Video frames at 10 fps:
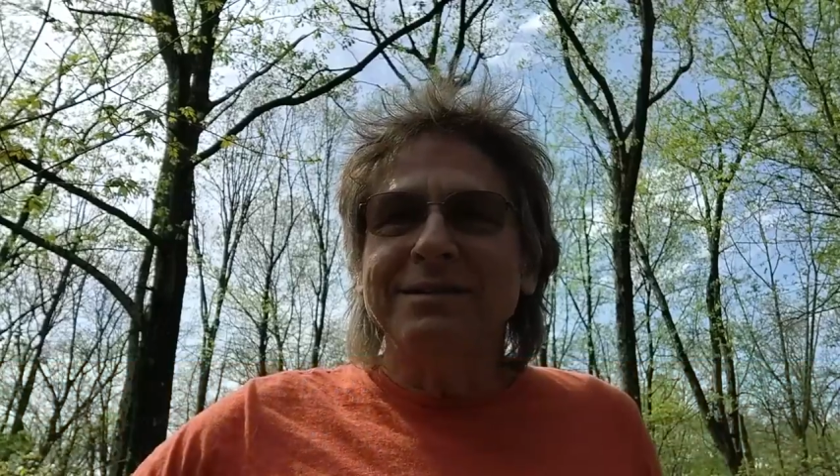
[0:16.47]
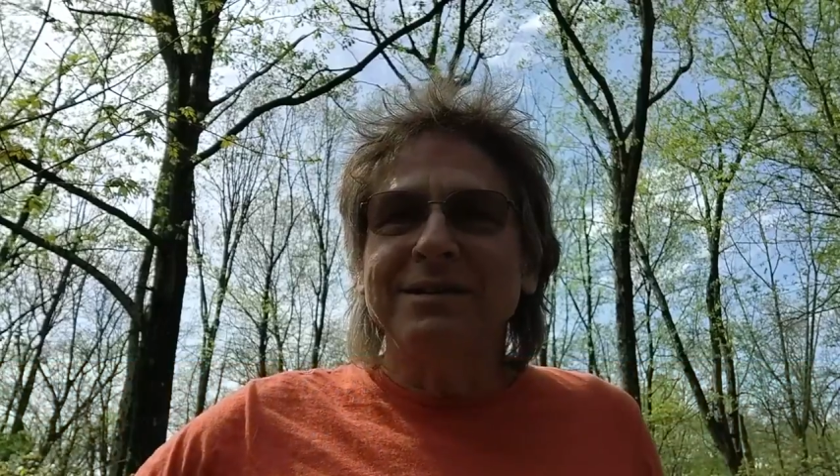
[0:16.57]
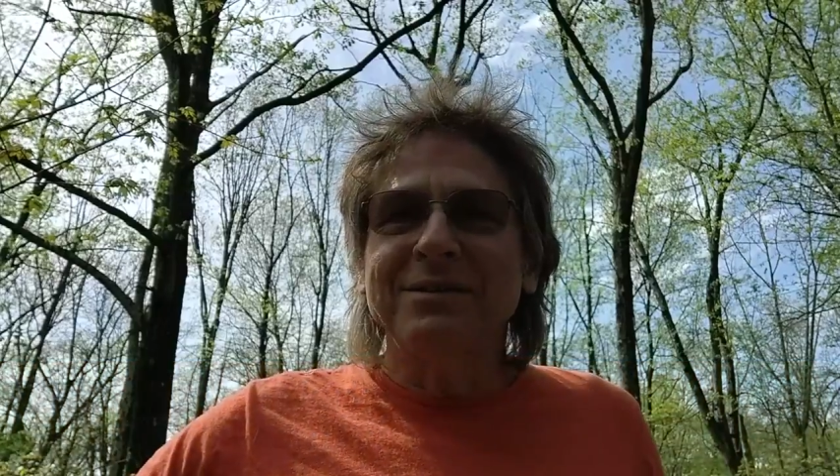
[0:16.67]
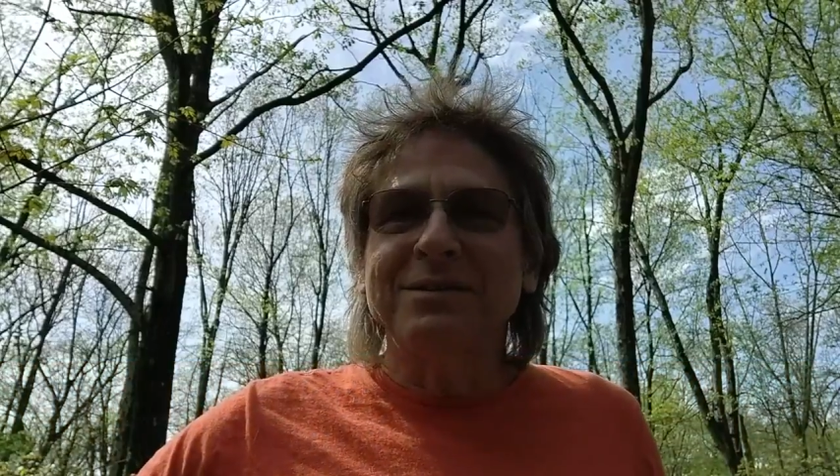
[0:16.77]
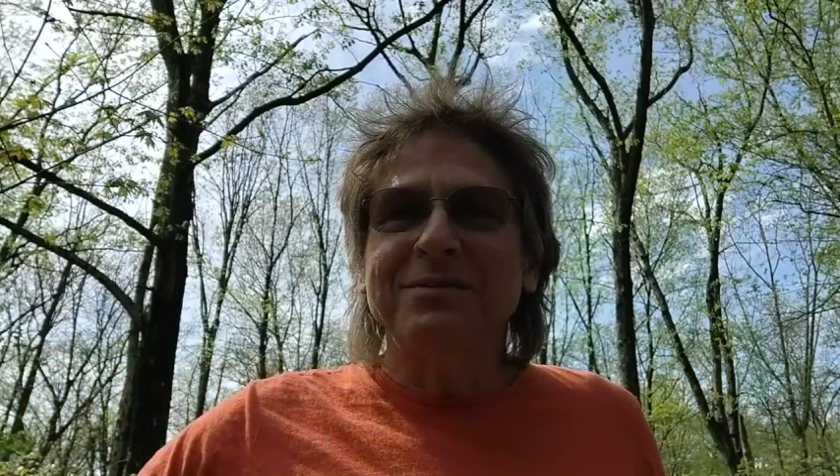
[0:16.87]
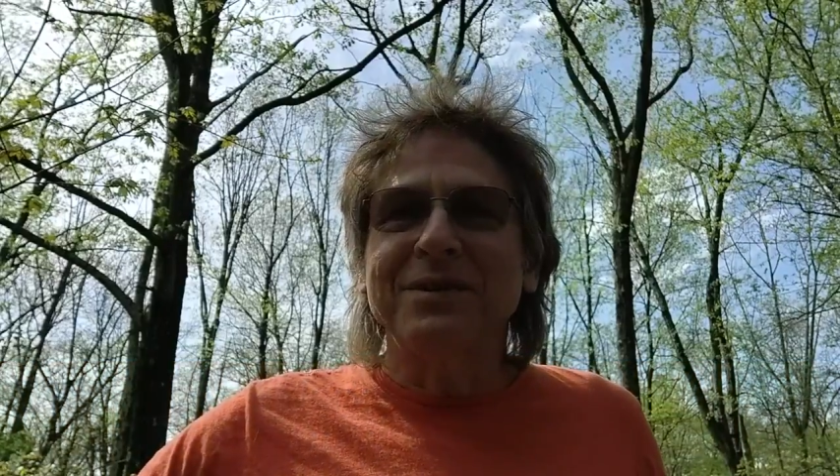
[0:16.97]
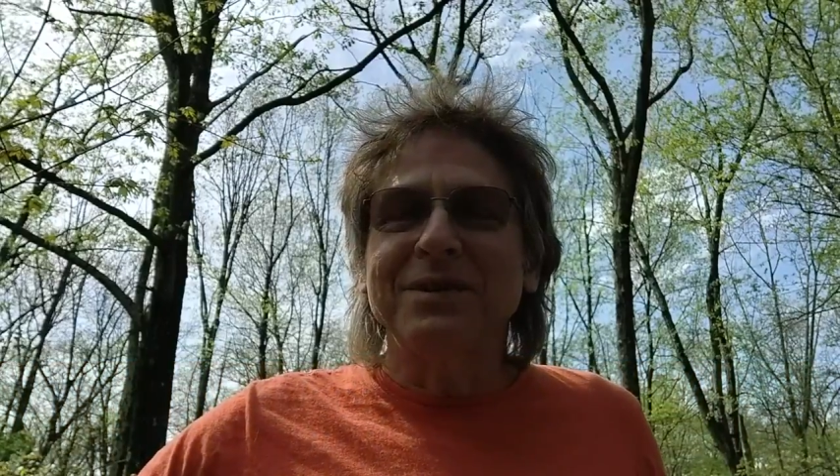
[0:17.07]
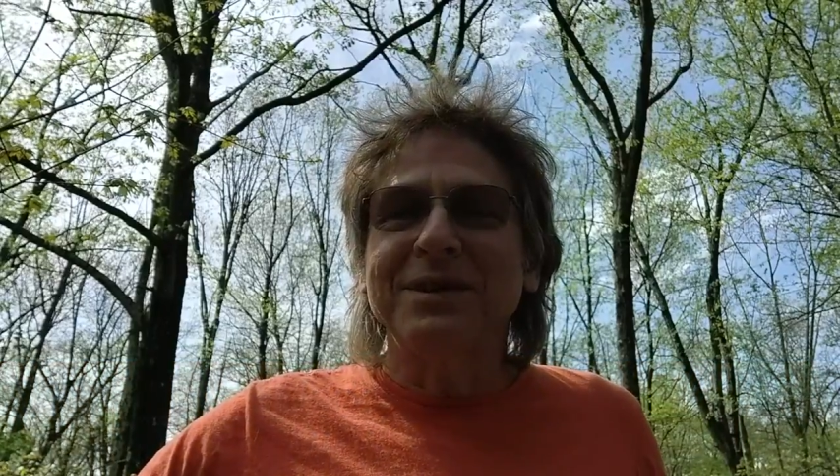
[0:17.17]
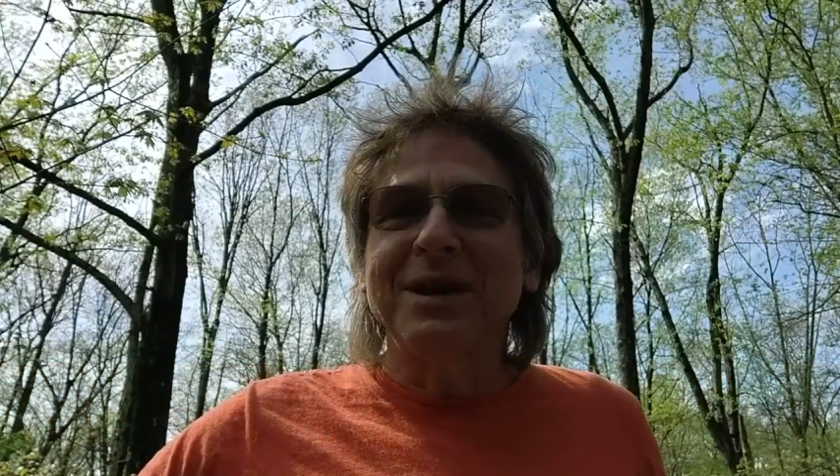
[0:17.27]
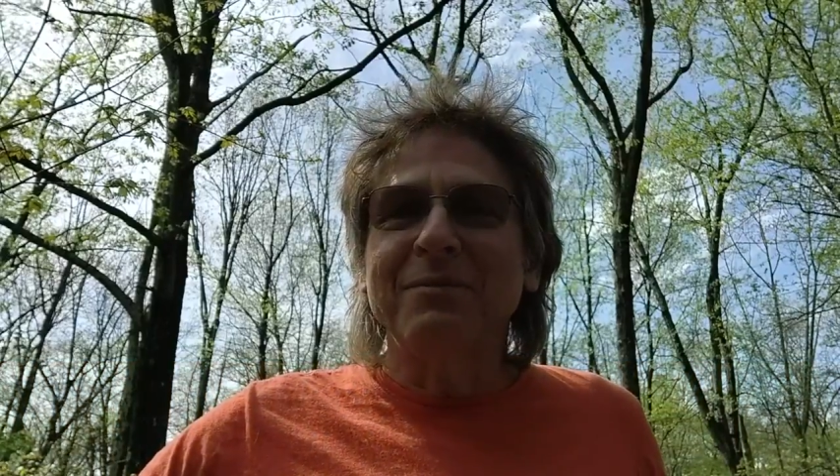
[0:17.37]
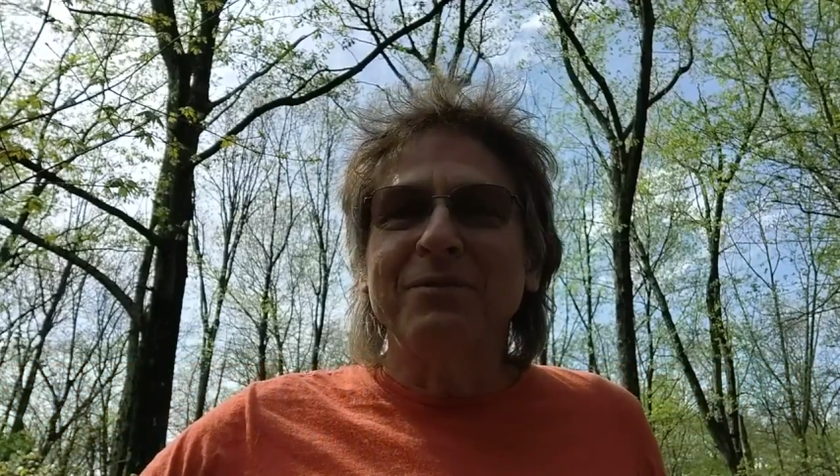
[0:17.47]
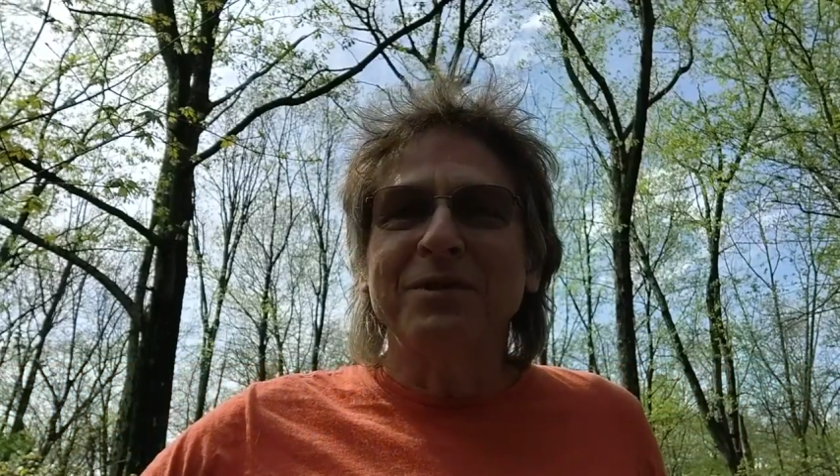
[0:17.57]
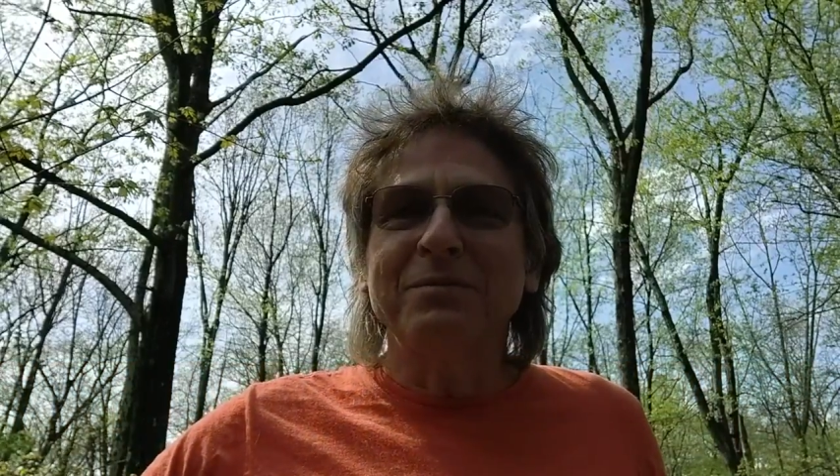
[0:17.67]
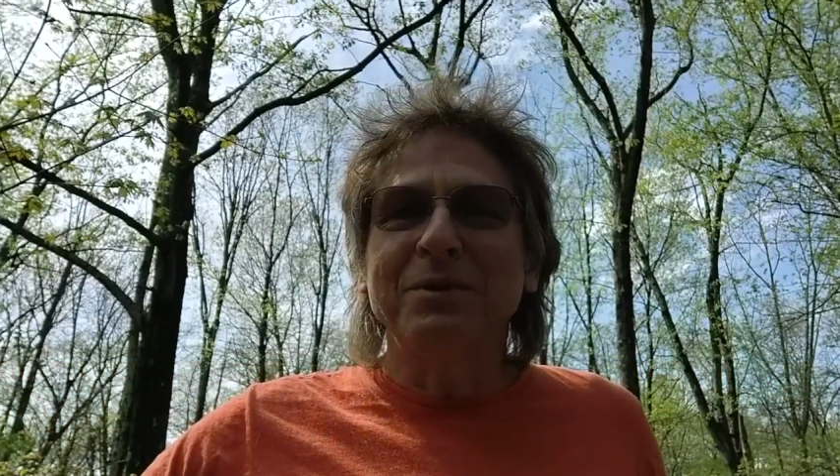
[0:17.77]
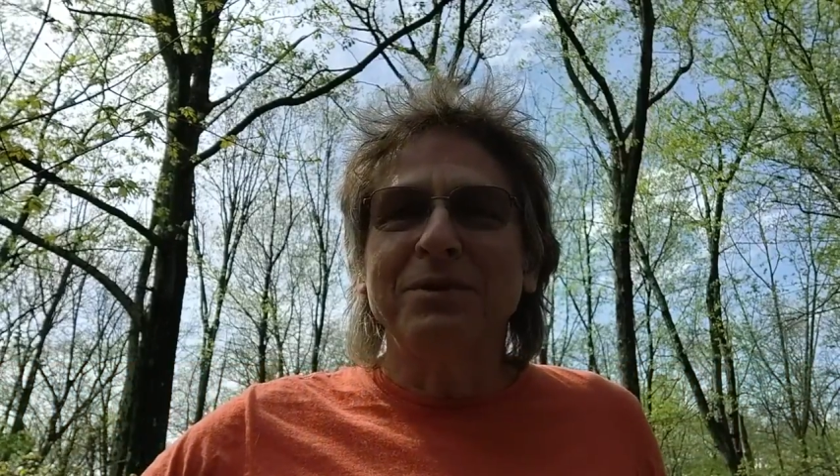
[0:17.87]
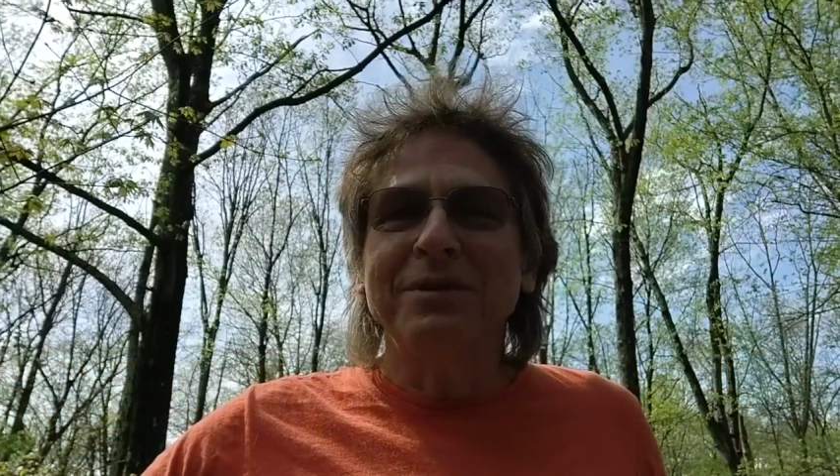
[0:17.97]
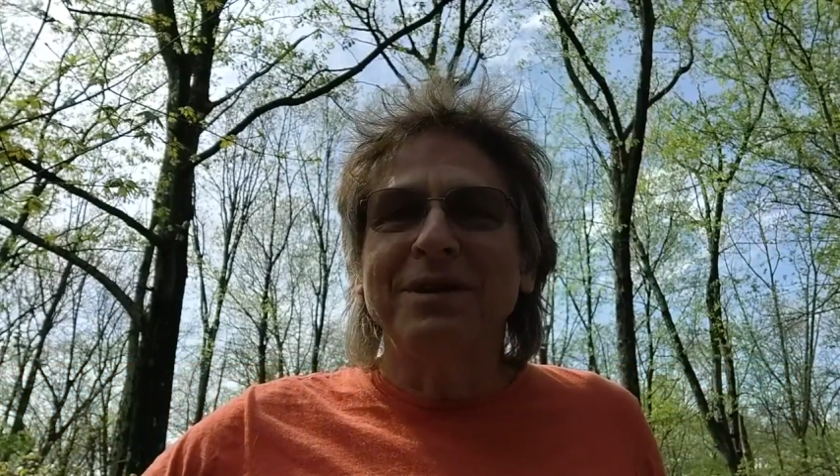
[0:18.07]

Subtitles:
so it's very comfortable.